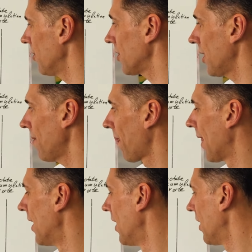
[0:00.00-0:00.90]
Okay,
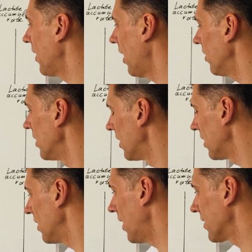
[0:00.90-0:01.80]
now
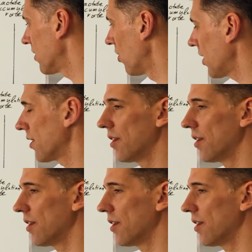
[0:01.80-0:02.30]
let's look at